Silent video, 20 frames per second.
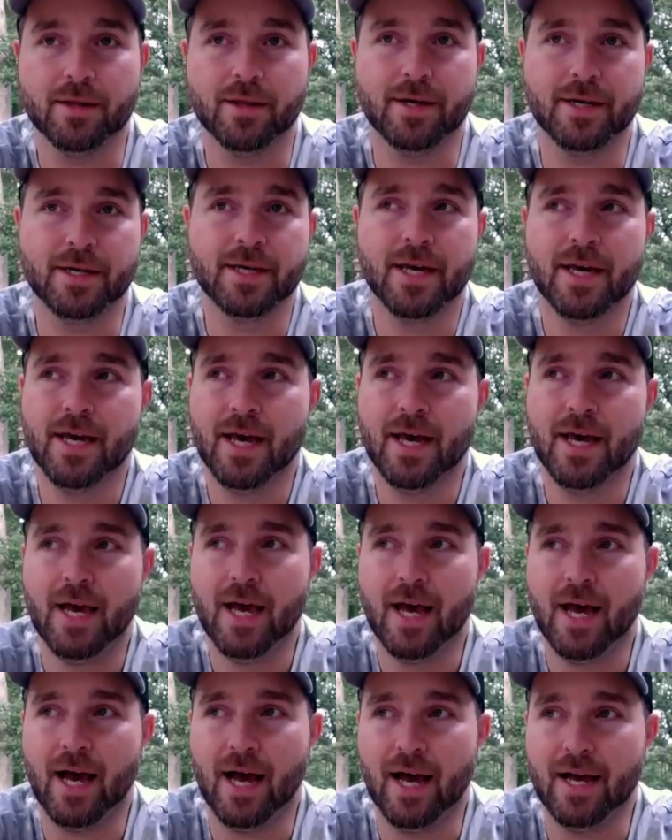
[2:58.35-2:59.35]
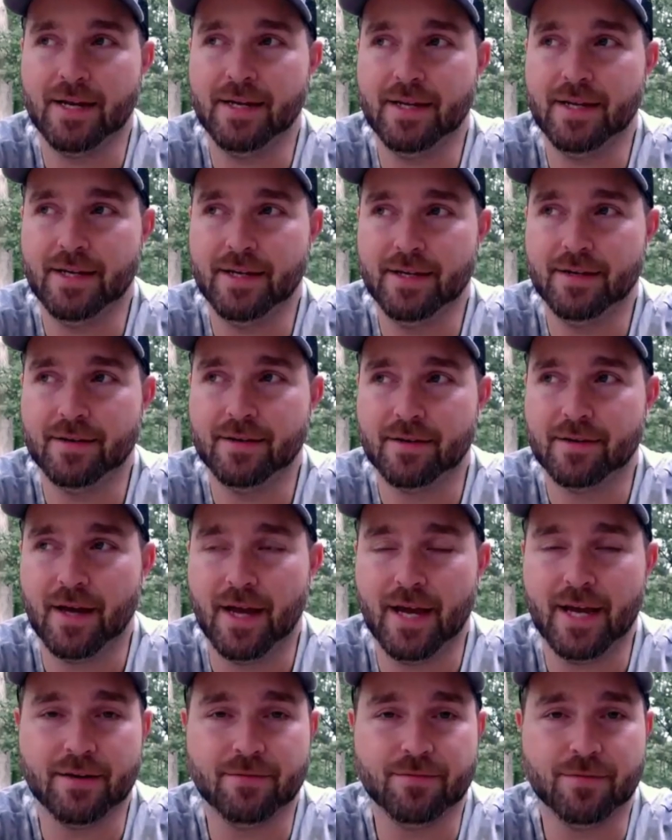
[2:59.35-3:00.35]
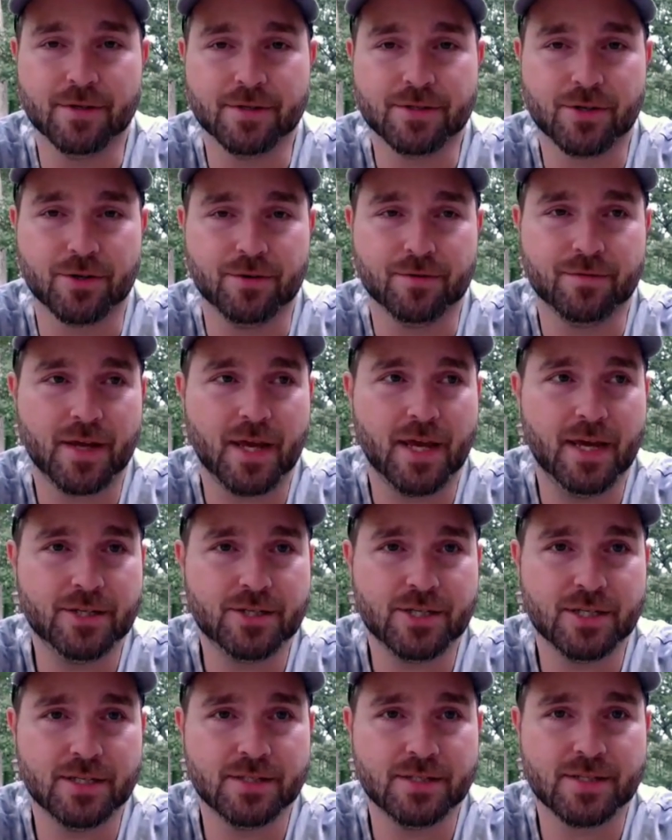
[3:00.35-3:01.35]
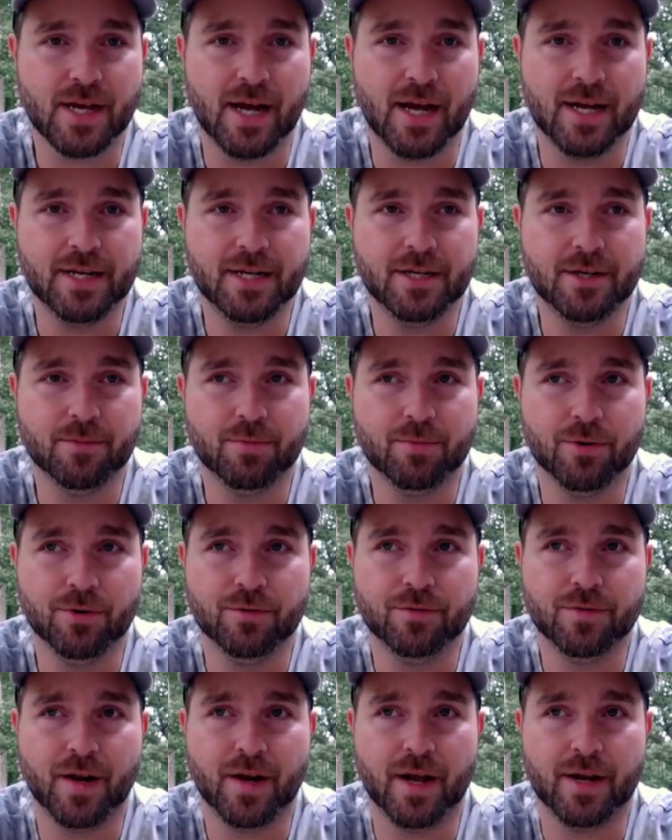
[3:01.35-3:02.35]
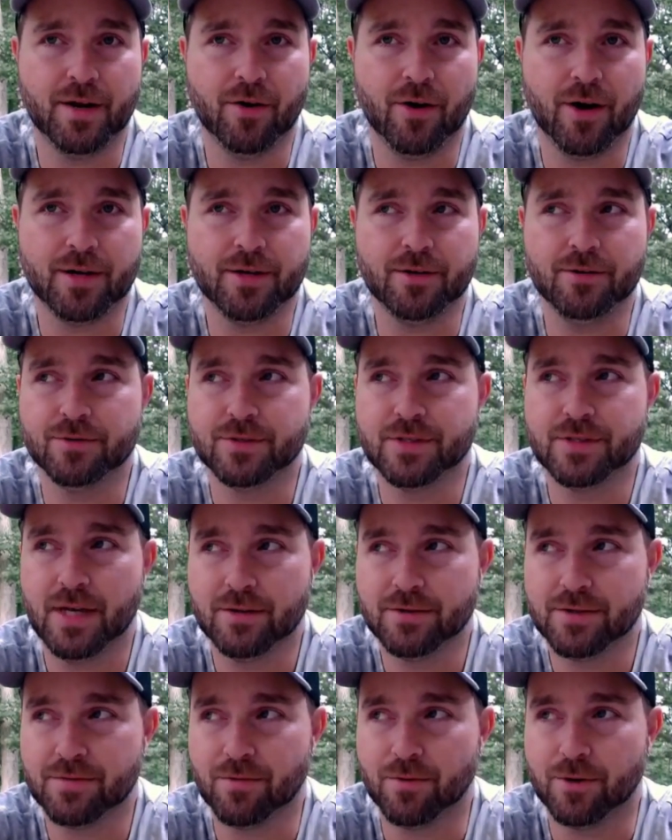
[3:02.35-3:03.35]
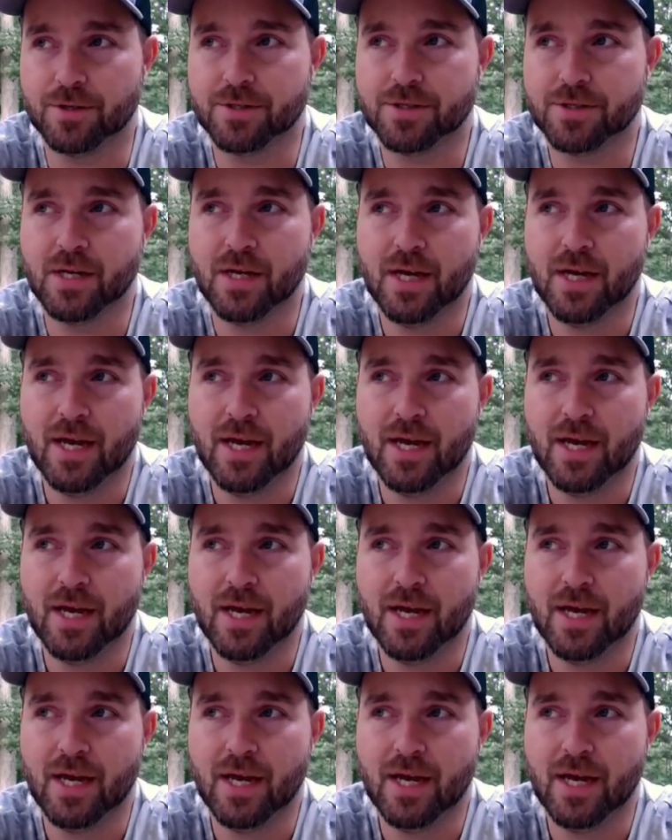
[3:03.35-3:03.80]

Like, I need a handful of certifications. I need to prove that I know how to use Salesforce.